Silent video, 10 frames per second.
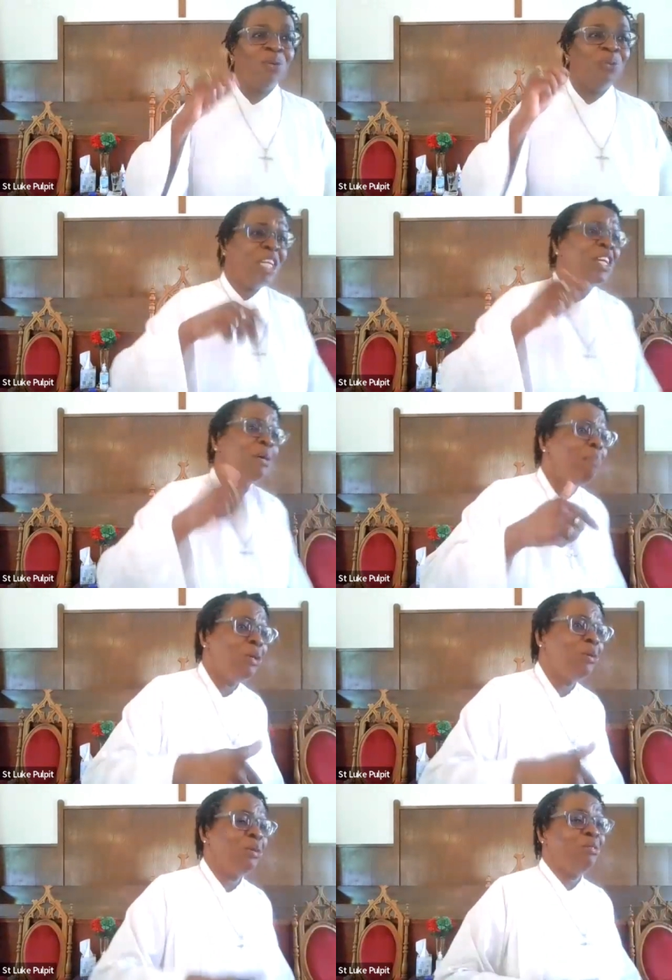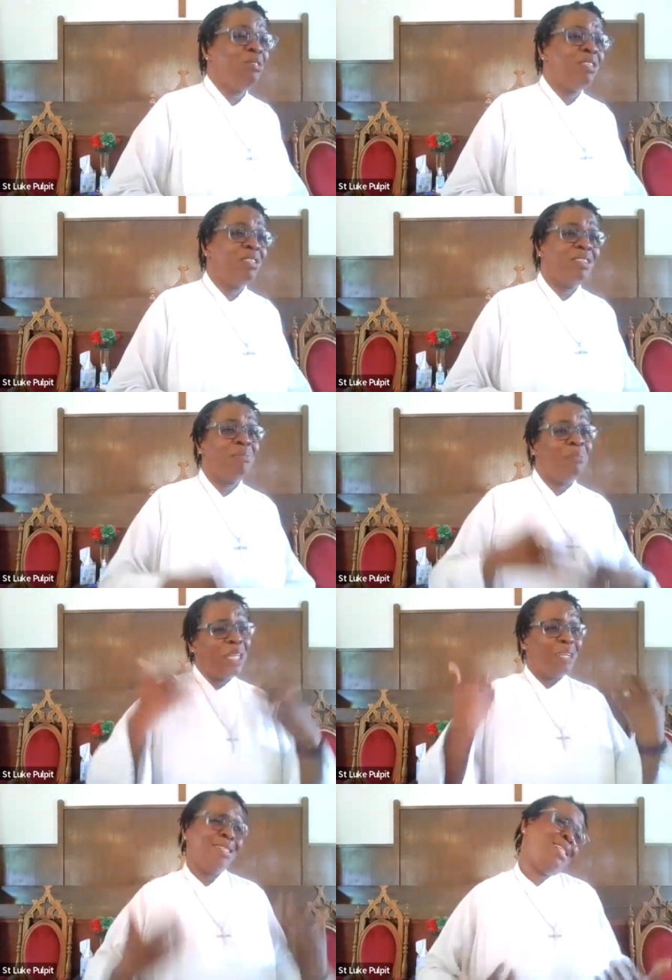when you're moved
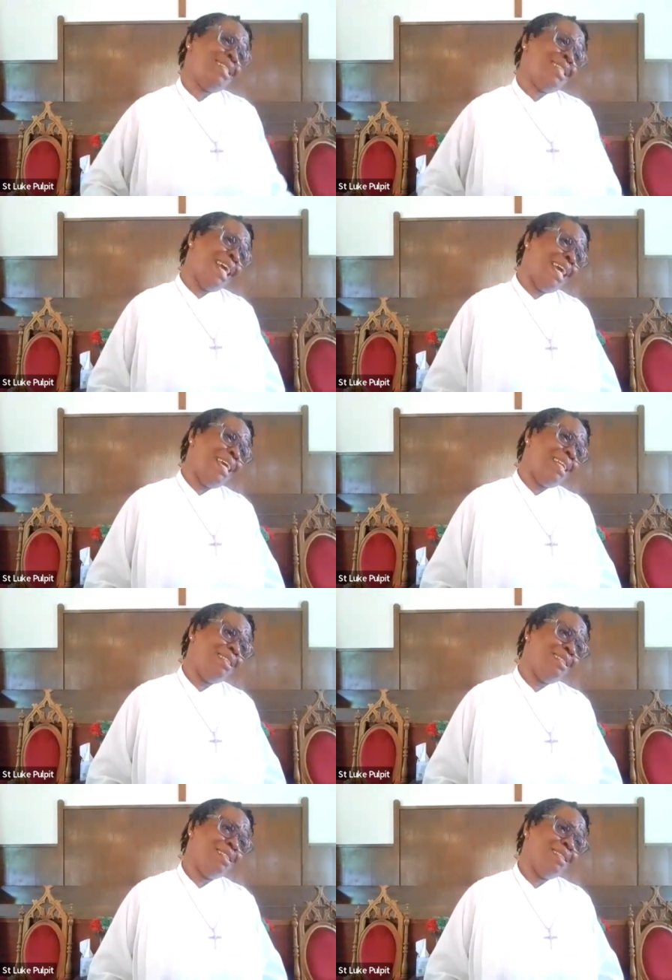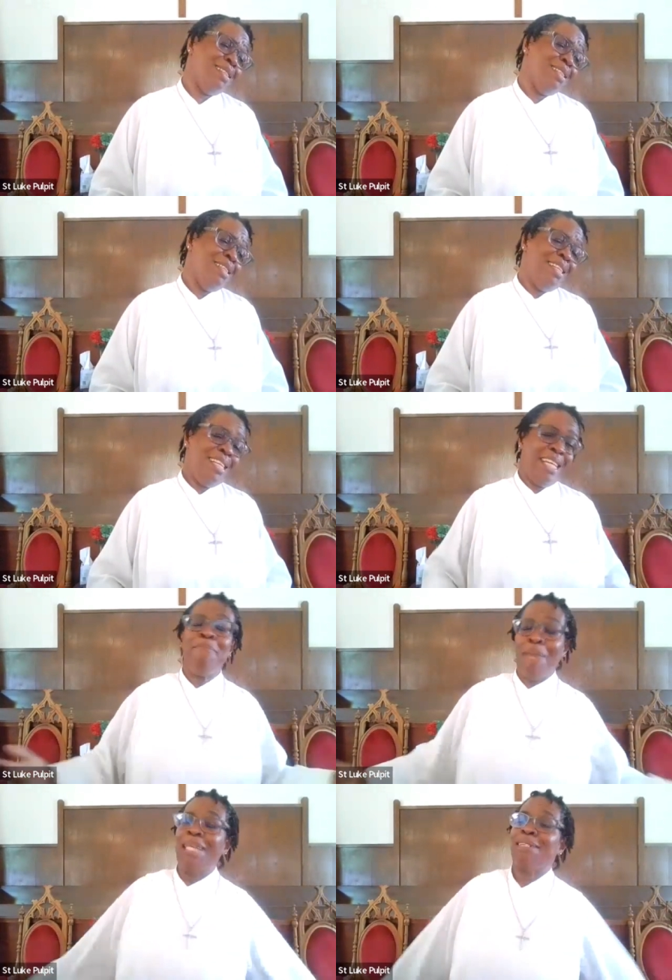because you're sad, it
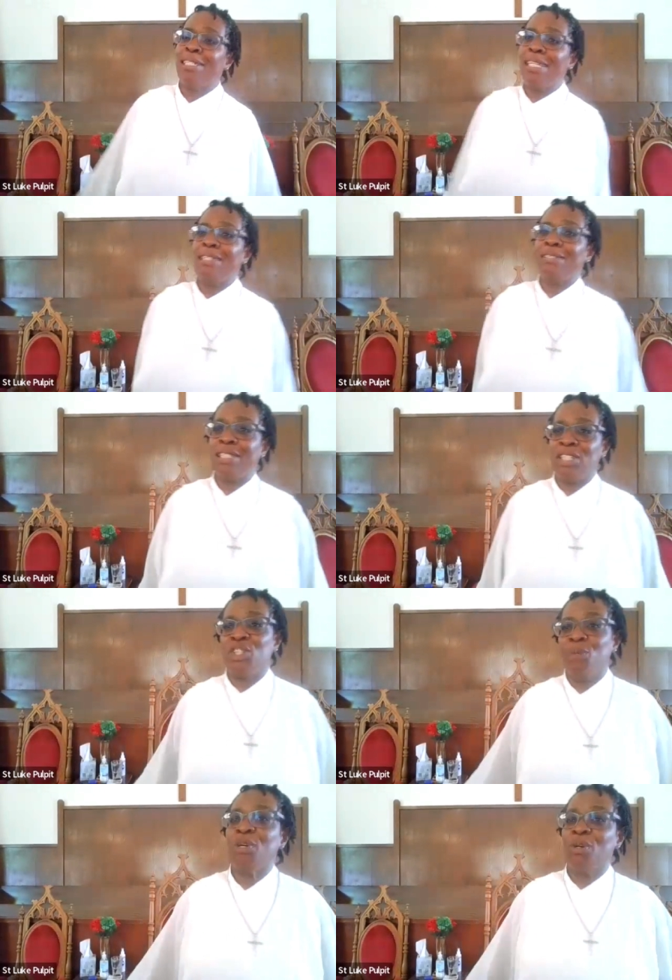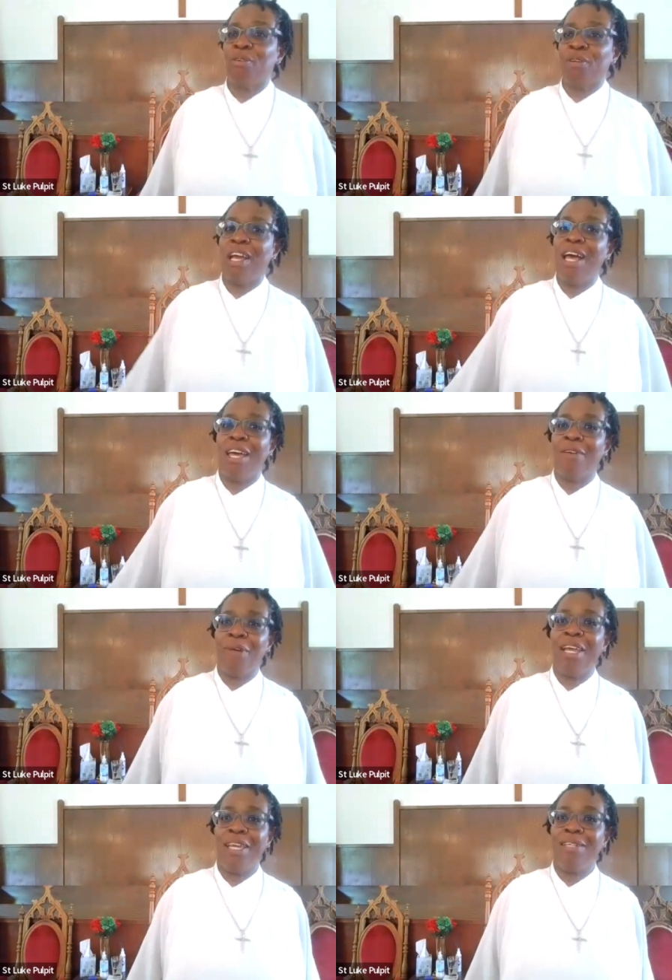makes sense that you will go to God,
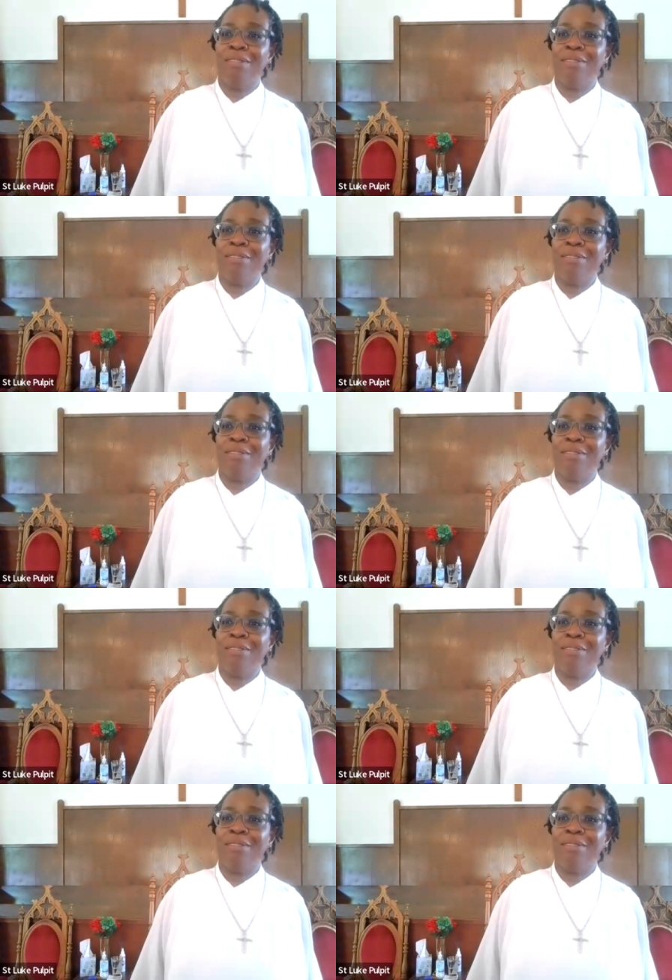right?